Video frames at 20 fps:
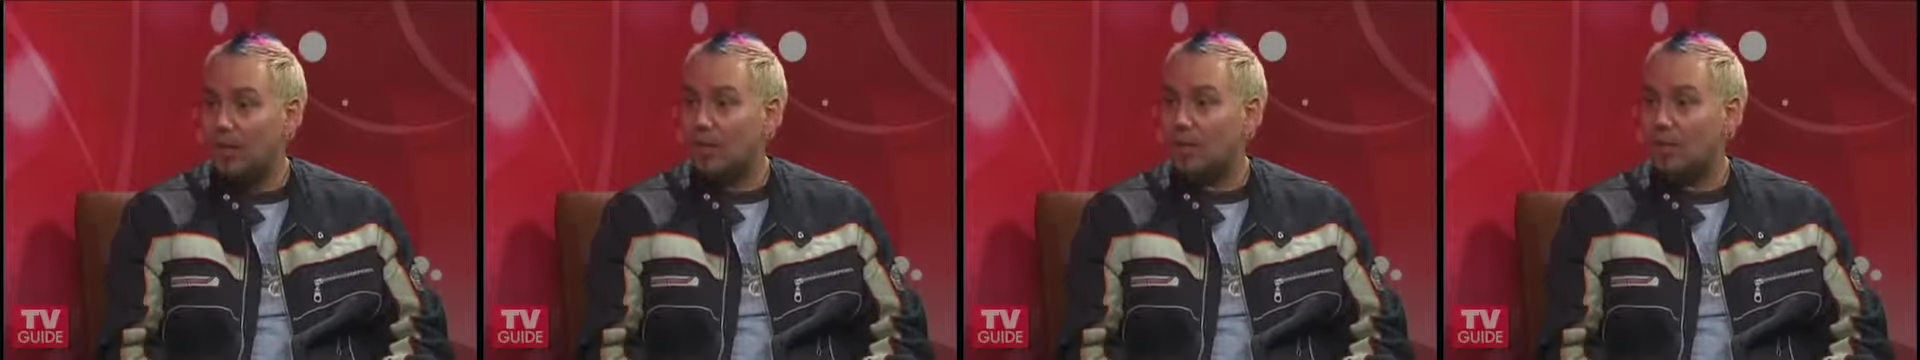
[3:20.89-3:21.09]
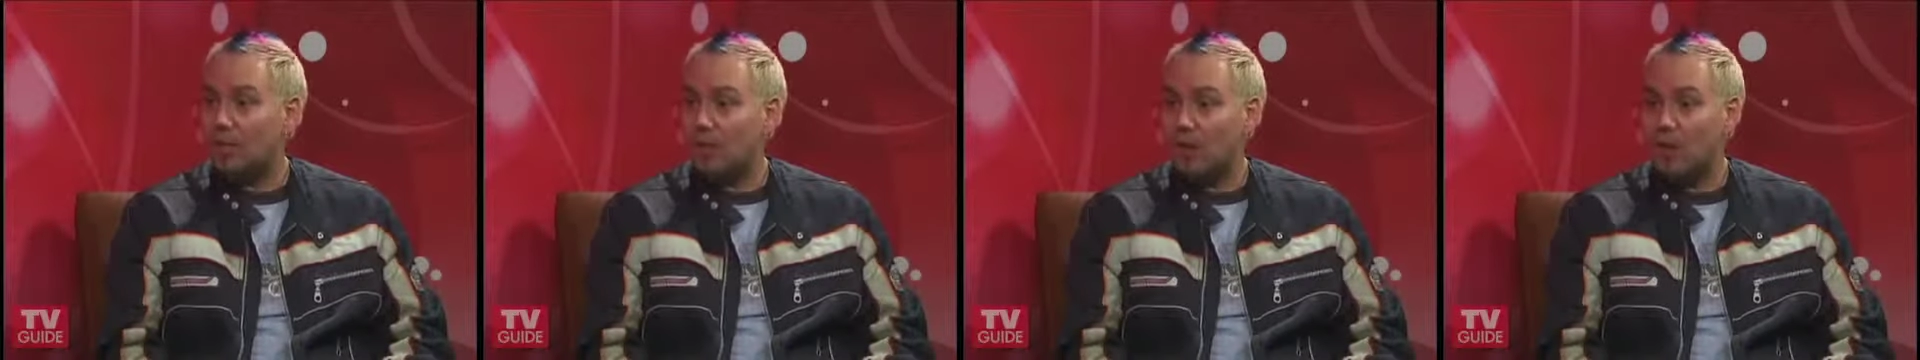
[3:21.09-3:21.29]

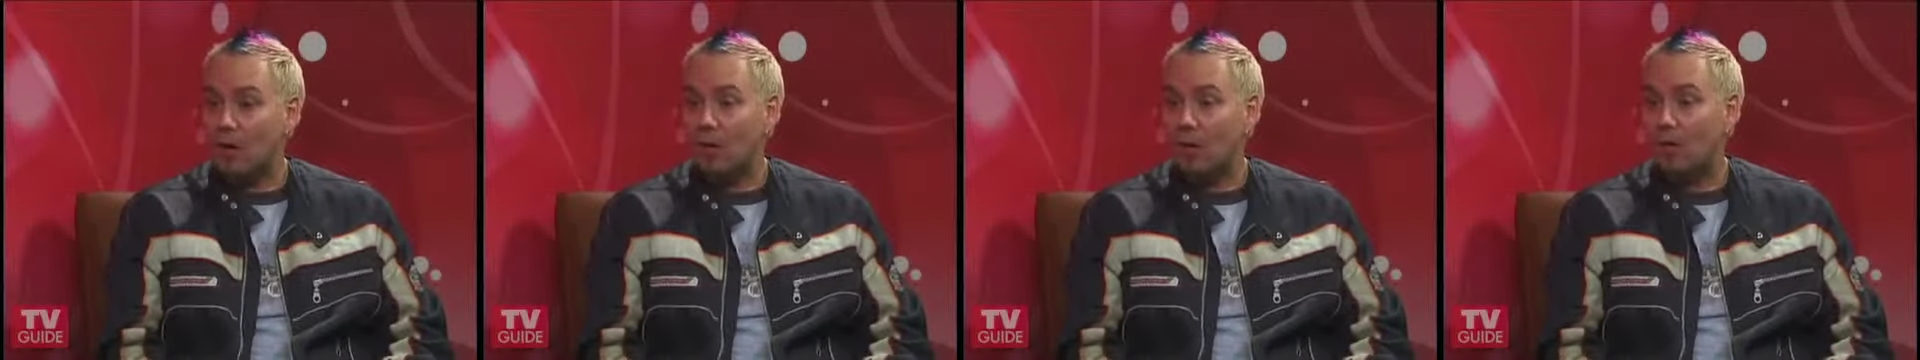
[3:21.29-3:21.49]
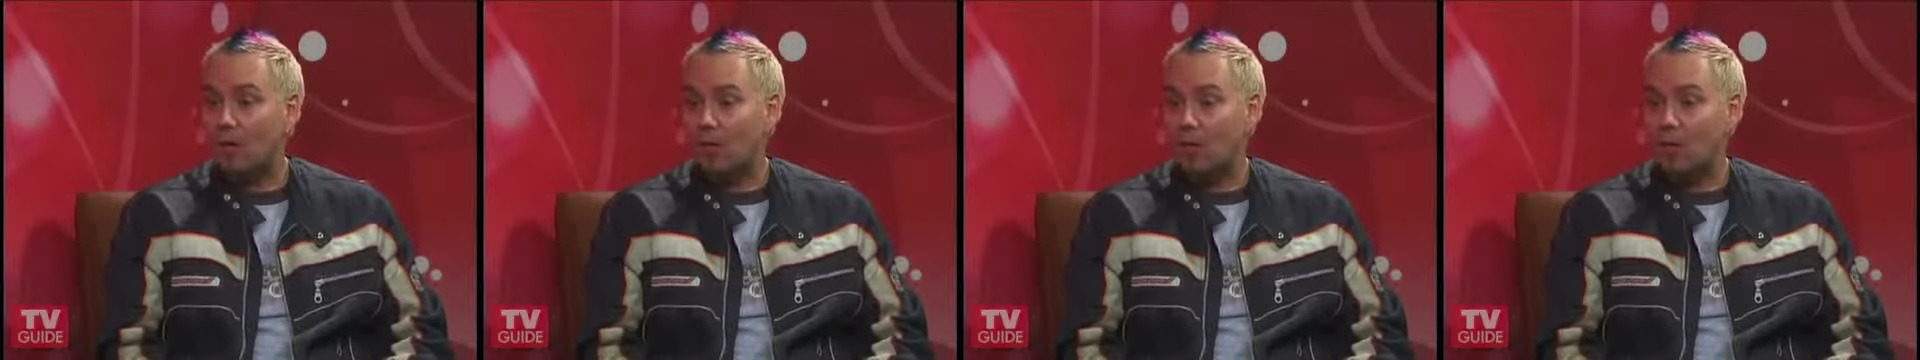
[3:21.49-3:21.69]

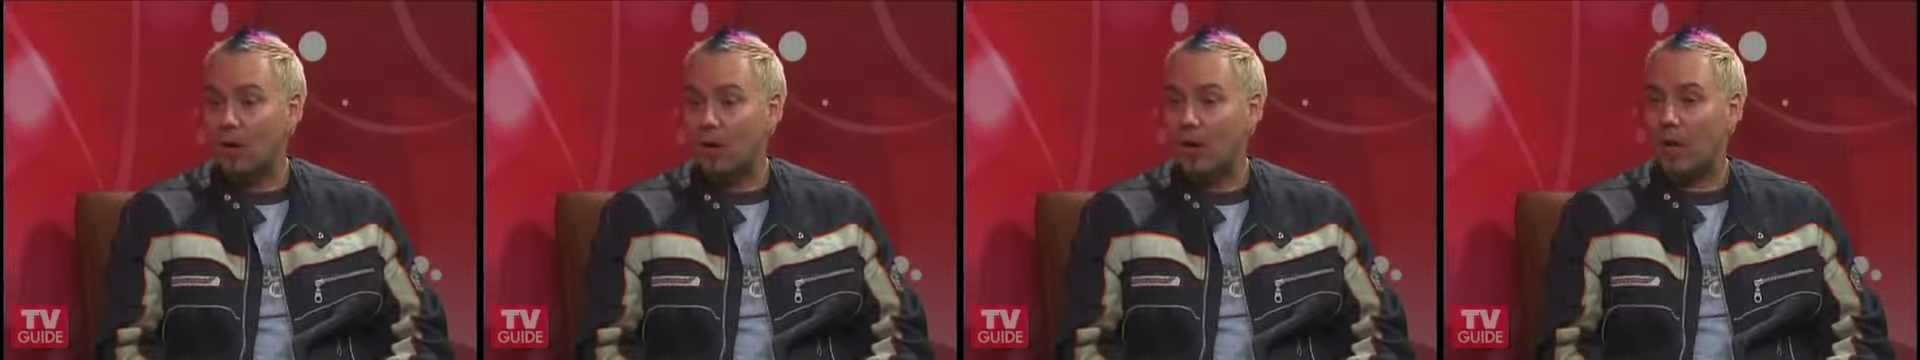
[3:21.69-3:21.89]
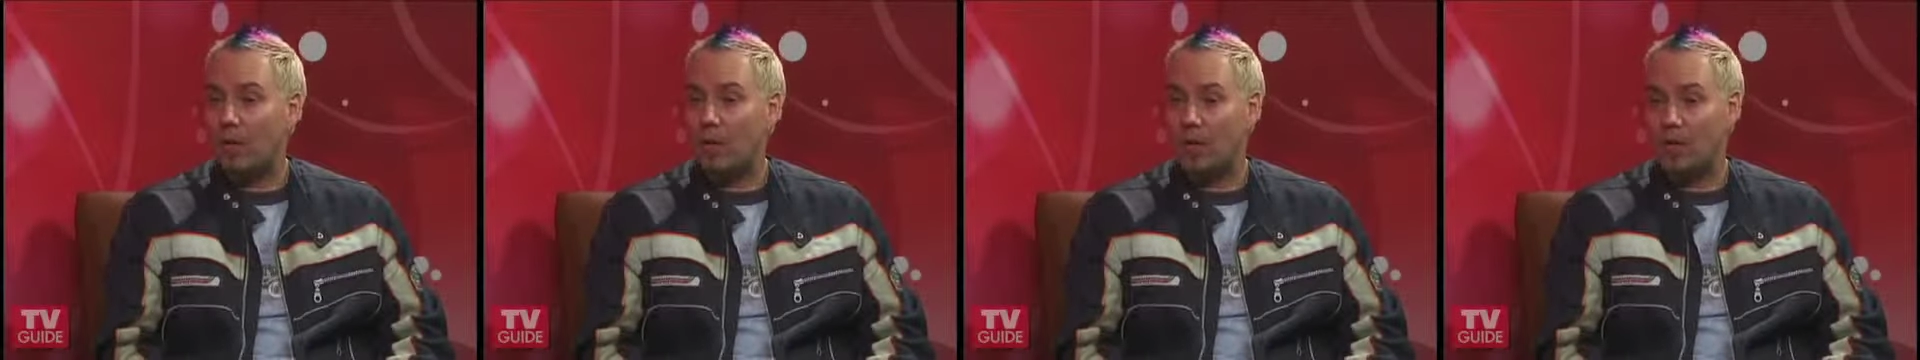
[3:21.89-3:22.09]
So
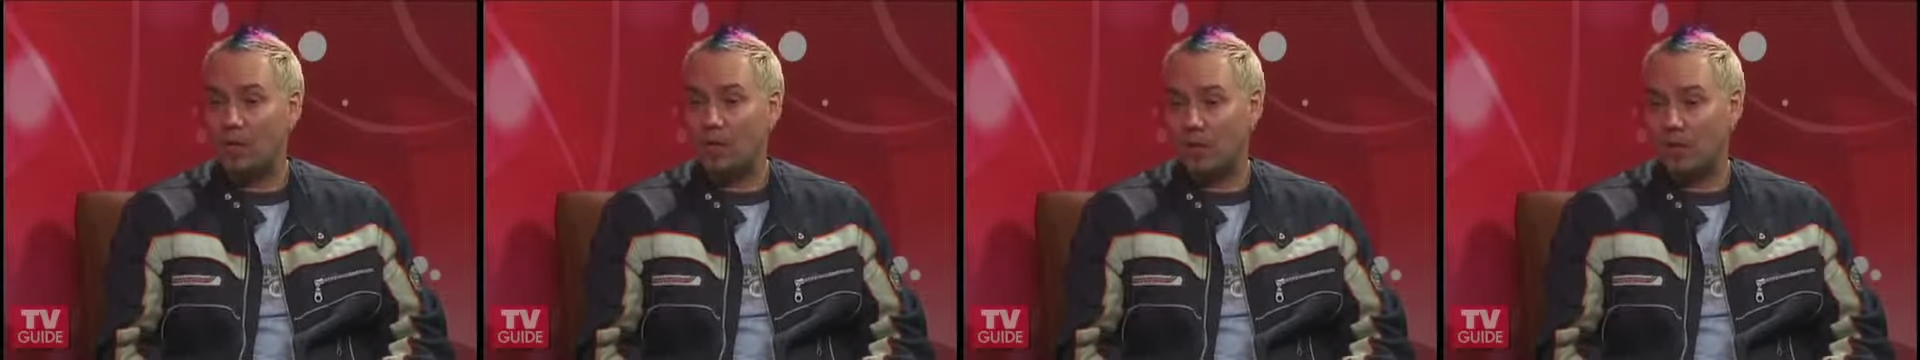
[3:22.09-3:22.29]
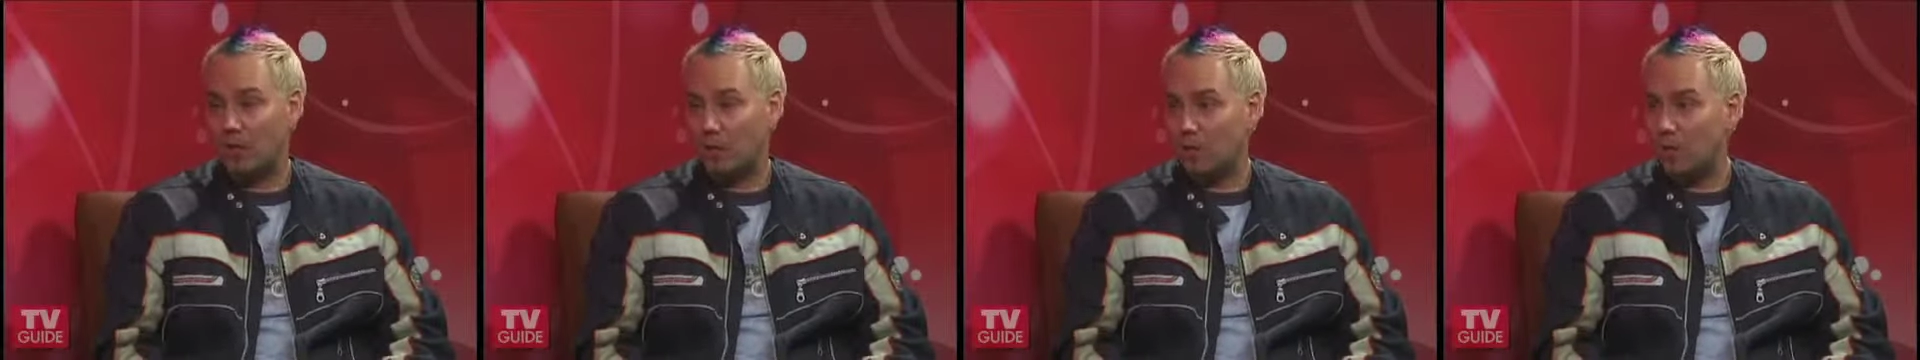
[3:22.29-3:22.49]
when I went
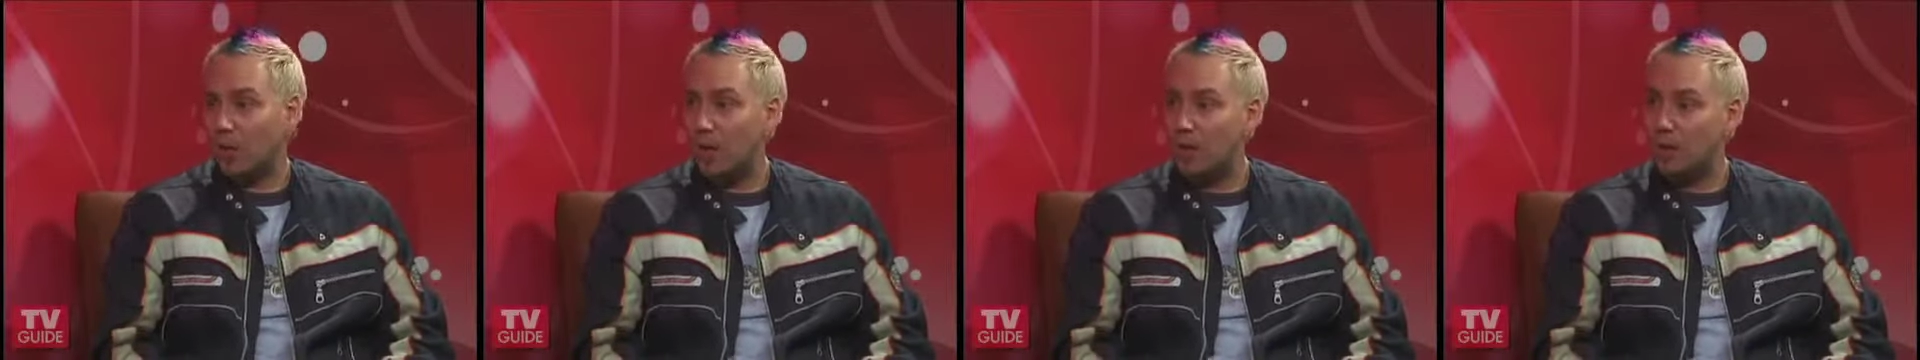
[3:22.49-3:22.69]
to the store,